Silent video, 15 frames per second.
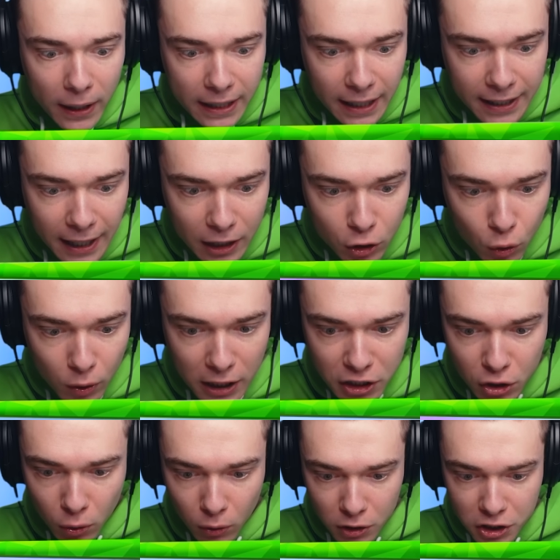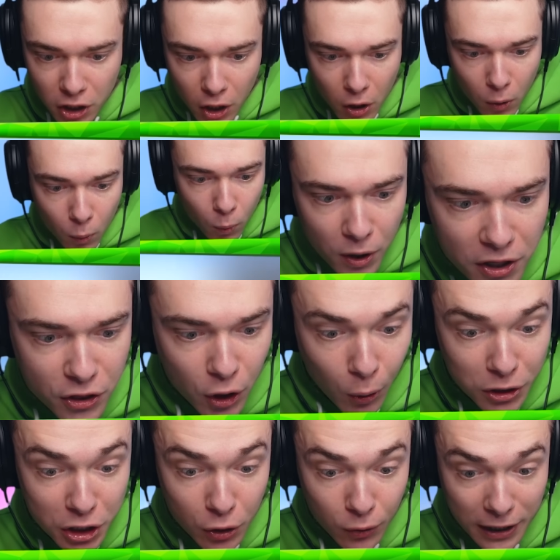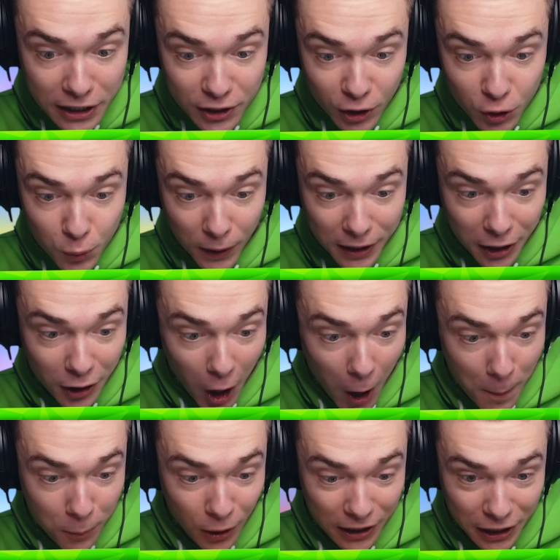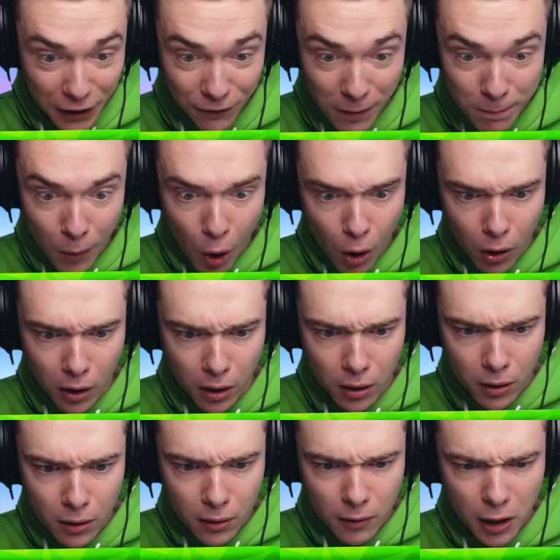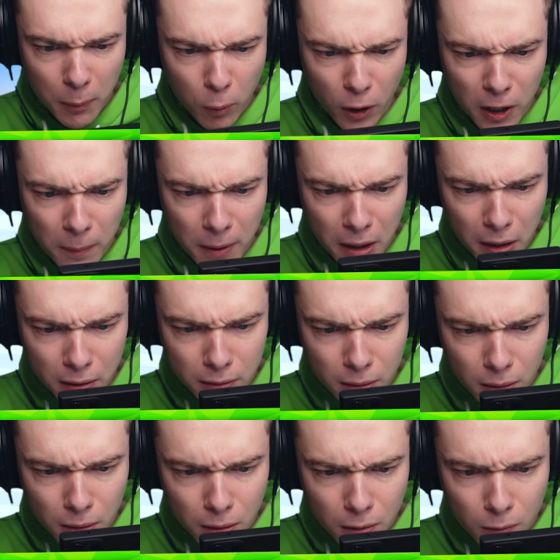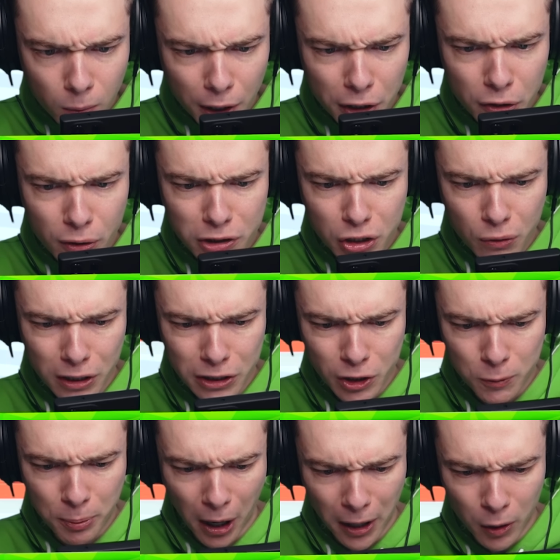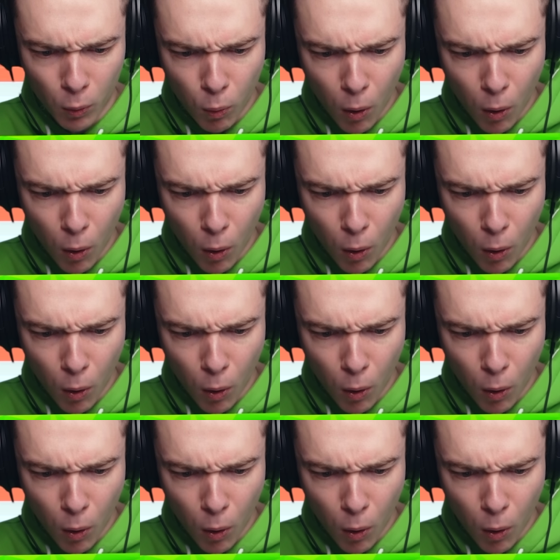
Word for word: we can get crystals. With those crystals, we can upgrade even more. And wait a minute. Why are those crystals behind a